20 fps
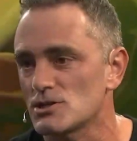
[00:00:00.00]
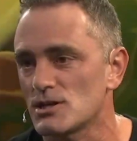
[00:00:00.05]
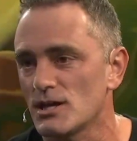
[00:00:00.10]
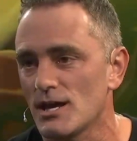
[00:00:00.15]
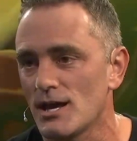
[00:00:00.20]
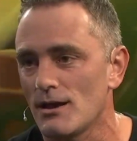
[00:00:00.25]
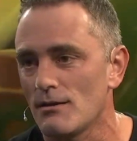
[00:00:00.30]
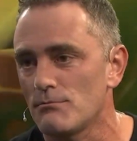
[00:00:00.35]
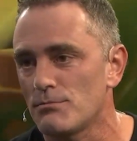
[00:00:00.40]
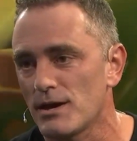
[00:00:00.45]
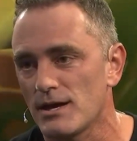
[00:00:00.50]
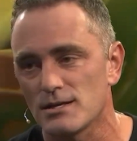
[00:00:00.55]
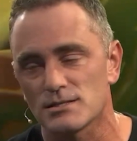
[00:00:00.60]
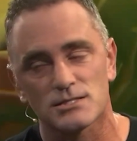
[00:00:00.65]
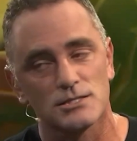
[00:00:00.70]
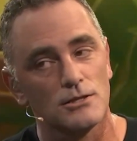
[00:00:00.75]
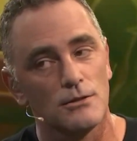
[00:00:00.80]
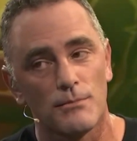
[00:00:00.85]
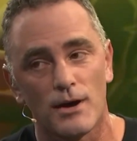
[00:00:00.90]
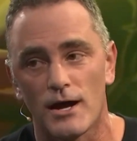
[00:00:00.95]
game
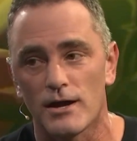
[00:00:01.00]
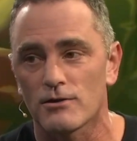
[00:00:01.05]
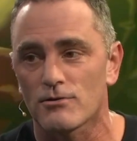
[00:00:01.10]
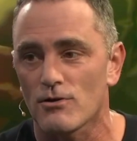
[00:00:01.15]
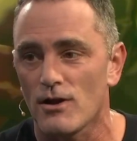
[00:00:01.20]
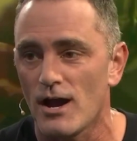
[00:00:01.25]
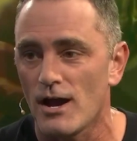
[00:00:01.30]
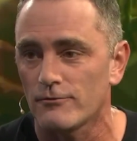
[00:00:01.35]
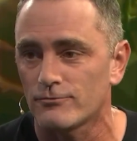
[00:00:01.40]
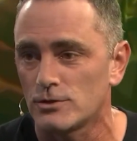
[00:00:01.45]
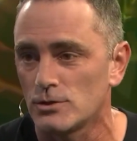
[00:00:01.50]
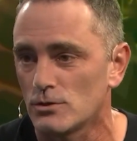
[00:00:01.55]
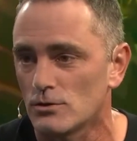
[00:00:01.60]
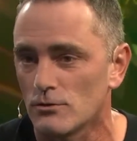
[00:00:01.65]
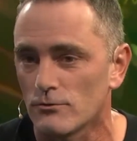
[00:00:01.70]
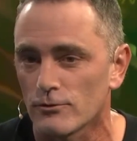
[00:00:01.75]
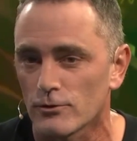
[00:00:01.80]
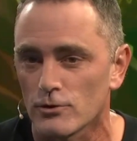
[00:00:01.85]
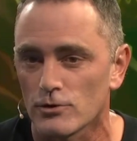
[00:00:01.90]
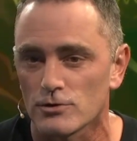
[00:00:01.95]
based in the Minecraft
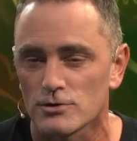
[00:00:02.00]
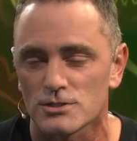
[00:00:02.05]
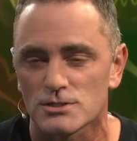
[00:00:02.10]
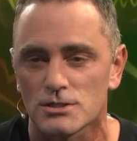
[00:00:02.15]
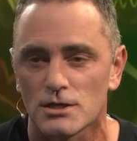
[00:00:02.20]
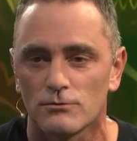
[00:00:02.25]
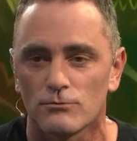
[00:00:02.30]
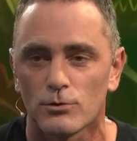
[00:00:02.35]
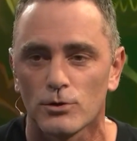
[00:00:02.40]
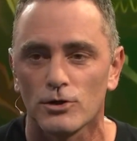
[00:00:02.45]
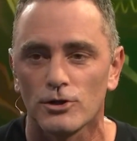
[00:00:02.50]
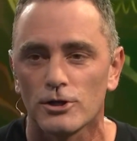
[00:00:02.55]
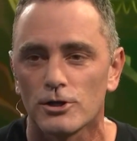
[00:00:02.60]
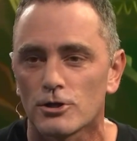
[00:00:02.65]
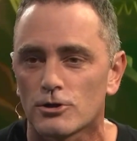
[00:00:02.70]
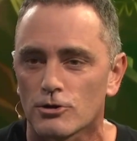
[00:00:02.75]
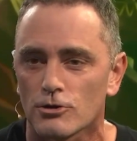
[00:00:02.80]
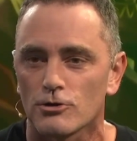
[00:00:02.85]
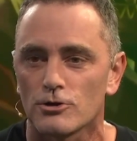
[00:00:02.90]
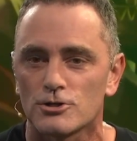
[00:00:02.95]
universe that really
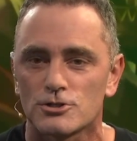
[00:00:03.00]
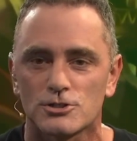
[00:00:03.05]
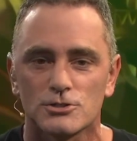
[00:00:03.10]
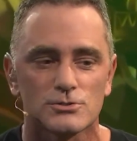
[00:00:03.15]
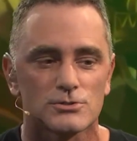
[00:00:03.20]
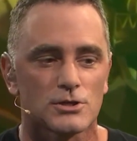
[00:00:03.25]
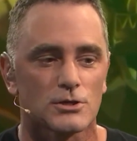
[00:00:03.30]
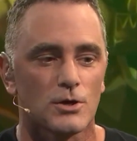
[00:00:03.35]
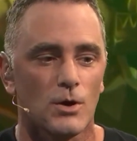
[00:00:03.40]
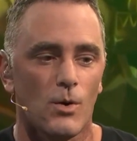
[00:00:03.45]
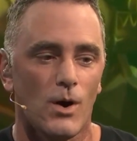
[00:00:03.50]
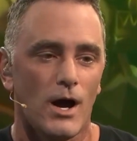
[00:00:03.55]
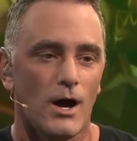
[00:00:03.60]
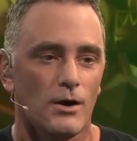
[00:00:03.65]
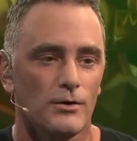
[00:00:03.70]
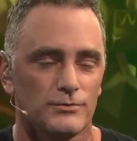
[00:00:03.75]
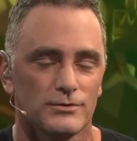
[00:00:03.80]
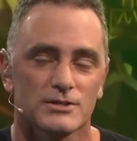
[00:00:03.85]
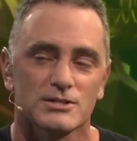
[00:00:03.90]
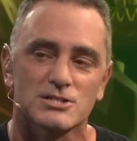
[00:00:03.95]
encourages you to go
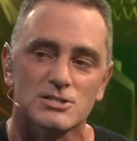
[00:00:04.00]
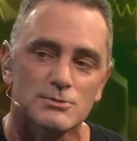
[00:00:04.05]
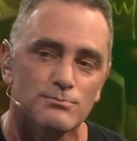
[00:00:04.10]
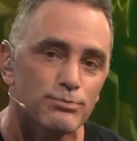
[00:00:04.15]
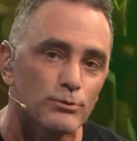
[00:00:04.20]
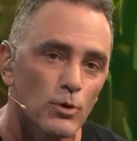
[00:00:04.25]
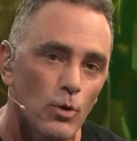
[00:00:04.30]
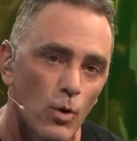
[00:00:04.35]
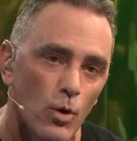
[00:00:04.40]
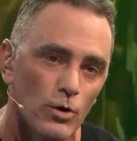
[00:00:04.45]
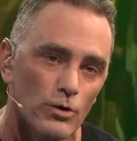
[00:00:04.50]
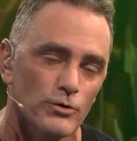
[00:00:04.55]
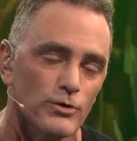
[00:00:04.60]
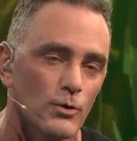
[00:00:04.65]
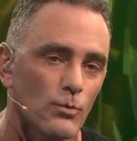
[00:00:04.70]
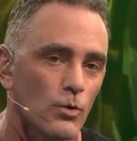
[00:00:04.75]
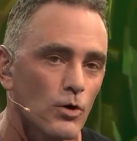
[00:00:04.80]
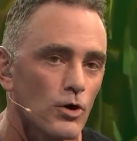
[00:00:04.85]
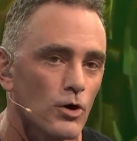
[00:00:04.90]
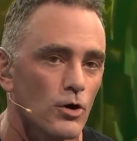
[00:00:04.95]
out and explore
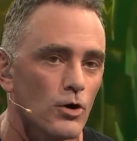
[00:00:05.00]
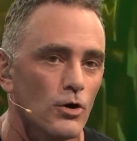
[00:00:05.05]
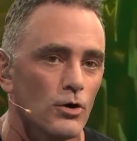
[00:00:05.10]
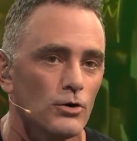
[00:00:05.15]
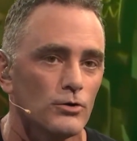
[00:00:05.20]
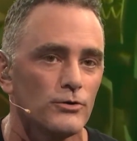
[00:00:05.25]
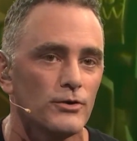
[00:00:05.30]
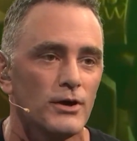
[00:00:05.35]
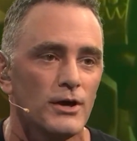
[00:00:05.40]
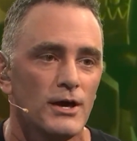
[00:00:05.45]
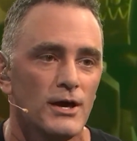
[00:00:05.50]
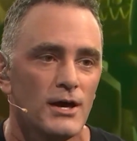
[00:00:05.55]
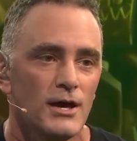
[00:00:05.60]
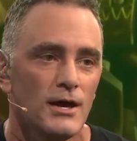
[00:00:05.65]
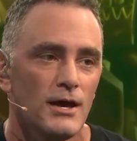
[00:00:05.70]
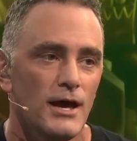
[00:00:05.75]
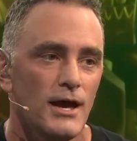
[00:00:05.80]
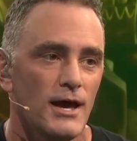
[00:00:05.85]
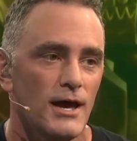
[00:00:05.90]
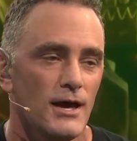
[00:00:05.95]
the world
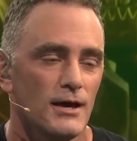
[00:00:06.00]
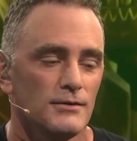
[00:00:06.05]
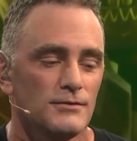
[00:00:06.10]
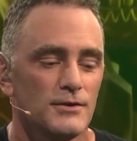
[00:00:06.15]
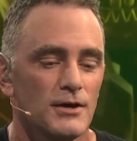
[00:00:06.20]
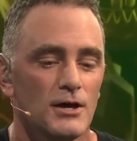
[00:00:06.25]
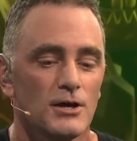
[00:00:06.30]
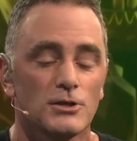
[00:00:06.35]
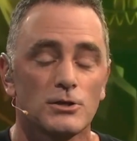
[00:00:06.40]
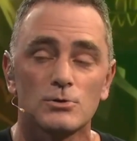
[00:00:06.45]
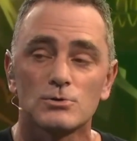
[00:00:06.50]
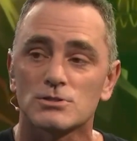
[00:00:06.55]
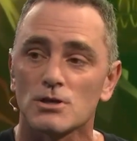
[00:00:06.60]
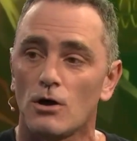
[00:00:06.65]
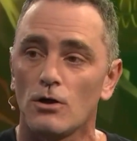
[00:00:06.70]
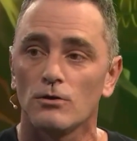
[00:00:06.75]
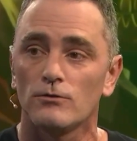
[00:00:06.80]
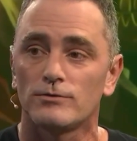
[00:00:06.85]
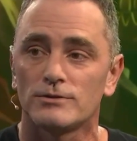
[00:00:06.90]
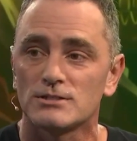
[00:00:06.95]
and use
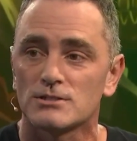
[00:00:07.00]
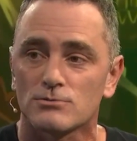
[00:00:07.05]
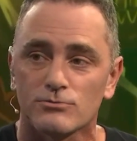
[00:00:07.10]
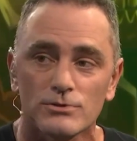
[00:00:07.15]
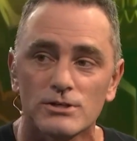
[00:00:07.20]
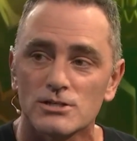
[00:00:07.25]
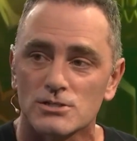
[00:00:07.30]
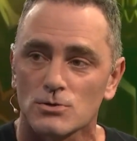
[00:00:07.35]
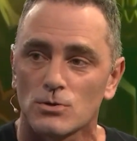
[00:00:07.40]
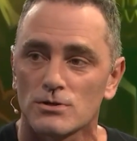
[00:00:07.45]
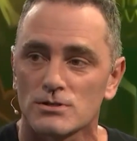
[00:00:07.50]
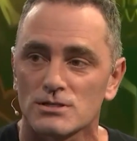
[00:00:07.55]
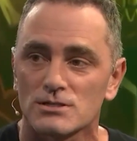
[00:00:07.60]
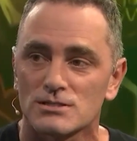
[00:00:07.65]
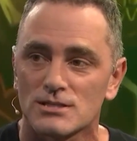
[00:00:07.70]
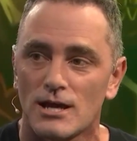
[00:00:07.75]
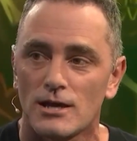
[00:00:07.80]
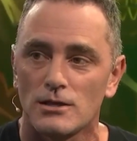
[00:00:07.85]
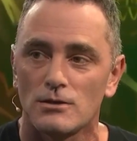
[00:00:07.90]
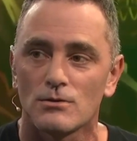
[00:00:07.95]
all of these
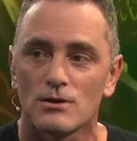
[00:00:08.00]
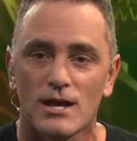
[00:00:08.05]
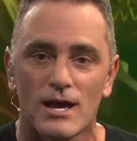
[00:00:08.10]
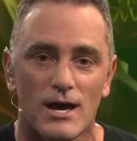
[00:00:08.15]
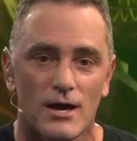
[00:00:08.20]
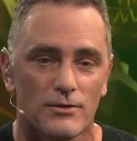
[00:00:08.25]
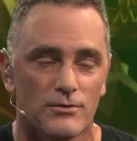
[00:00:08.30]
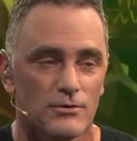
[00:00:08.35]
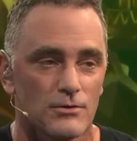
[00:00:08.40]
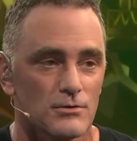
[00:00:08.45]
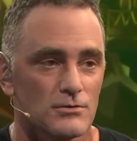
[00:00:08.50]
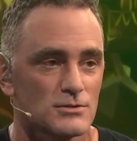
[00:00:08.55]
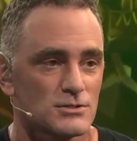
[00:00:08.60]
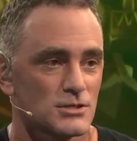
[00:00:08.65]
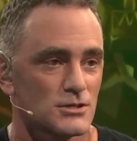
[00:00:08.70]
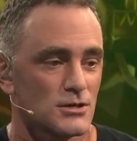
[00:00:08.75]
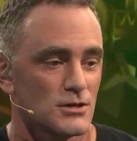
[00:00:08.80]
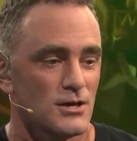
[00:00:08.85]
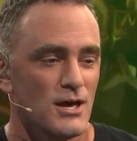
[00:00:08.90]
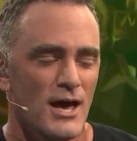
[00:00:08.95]
resources that you gather
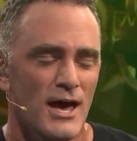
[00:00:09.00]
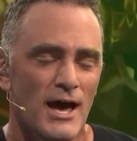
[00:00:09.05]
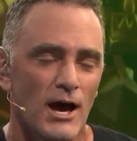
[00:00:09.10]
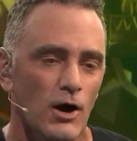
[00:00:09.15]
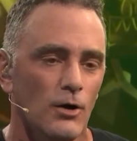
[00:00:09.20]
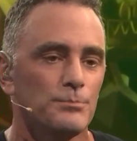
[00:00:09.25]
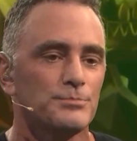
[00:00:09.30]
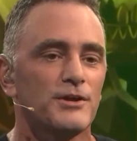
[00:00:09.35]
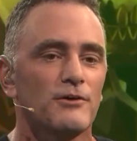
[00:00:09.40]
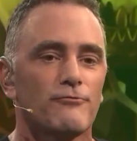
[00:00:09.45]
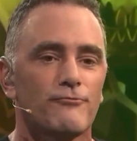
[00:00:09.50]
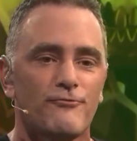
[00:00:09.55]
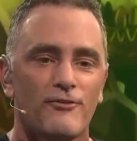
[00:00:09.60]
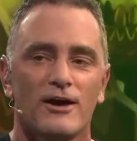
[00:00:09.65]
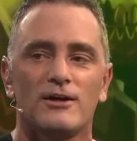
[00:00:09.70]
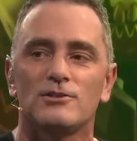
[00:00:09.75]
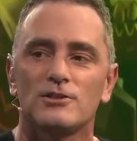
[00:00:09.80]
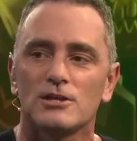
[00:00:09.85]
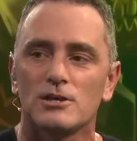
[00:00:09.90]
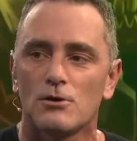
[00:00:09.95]
to help
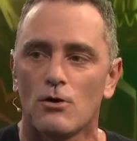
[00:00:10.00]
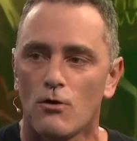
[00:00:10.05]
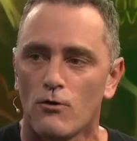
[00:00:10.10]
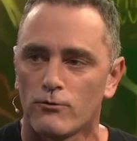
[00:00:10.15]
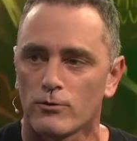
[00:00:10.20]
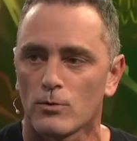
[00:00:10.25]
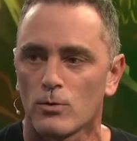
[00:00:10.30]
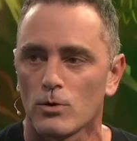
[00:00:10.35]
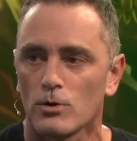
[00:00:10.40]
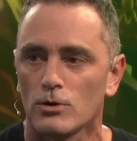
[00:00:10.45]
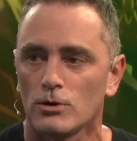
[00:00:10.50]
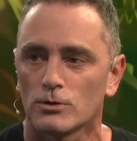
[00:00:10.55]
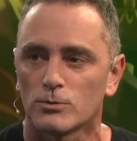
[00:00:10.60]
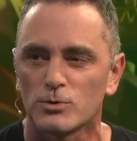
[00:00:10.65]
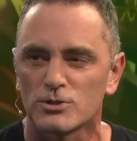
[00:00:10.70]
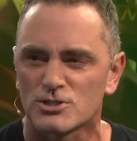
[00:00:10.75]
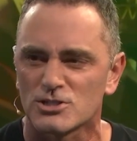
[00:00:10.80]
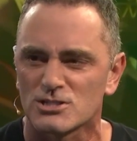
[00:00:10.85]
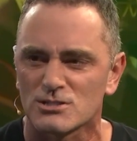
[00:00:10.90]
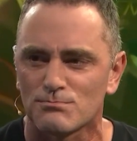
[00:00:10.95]
defend the overworld,
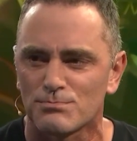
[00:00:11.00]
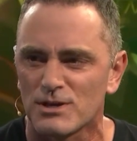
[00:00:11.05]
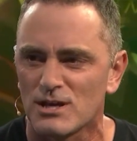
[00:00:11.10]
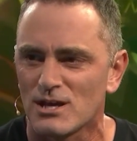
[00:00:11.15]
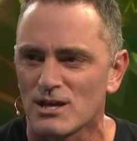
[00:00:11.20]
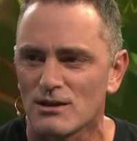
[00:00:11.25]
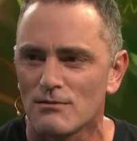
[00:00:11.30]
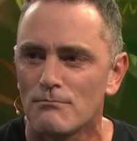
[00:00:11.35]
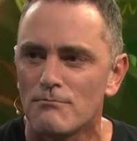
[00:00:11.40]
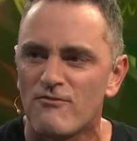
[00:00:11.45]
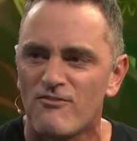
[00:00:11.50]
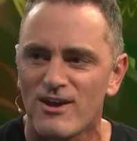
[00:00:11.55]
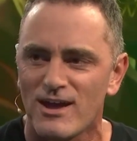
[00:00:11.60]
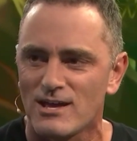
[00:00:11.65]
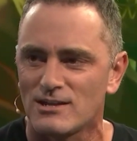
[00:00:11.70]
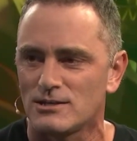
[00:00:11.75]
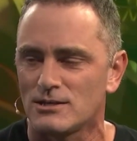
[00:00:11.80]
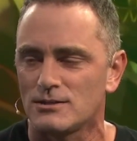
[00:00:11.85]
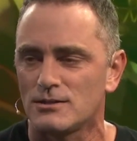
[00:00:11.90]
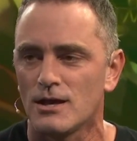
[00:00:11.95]
which is being
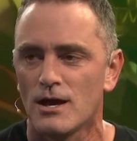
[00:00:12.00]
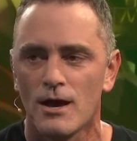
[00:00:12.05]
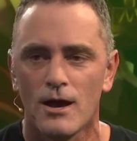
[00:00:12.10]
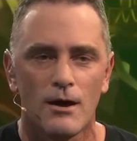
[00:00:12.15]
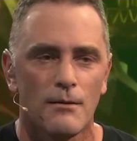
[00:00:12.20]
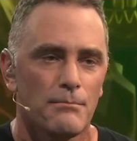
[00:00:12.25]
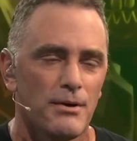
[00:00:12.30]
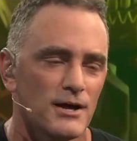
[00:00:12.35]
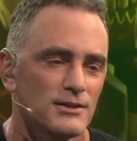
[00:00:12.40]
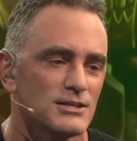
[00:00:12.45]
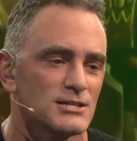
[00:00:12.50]
invaded by